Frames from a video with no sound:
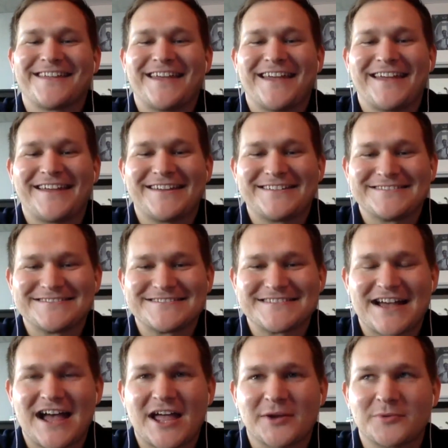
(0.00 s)
And
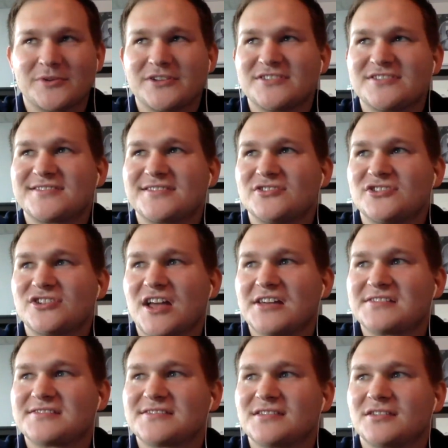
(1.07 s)
I would
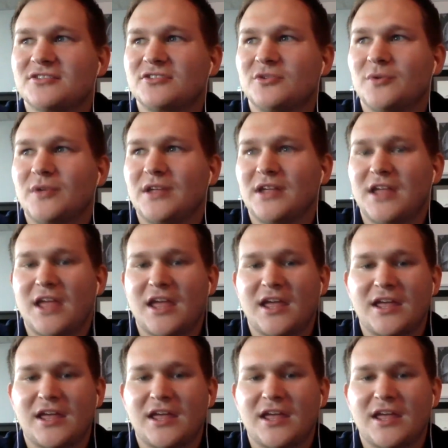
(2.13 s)
suggest doing